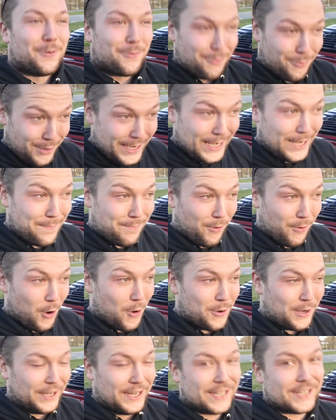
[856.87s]
really
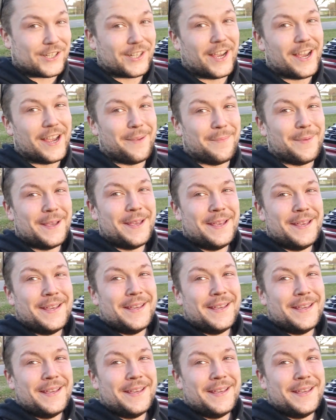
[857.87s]
broken this time.